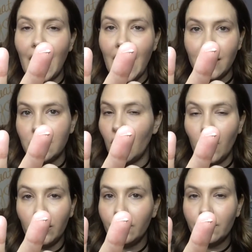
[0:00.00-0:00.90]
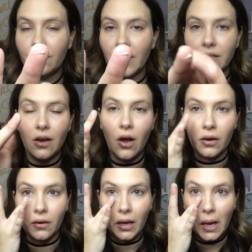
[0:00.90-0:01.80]
that is all. That's all
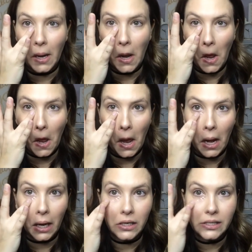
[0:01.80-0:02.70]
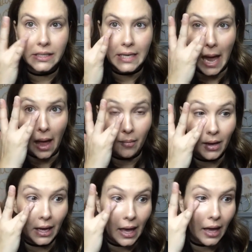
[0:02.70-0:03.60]
you need. And I just
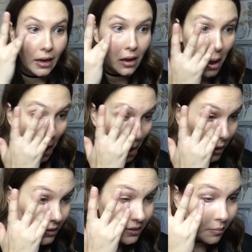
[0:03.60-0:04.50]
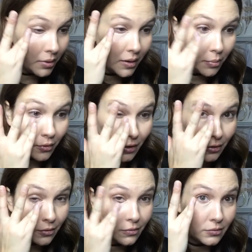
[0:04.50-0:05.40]
dab. Again, some people
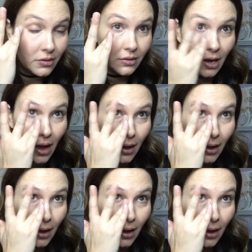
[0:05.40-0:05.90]
use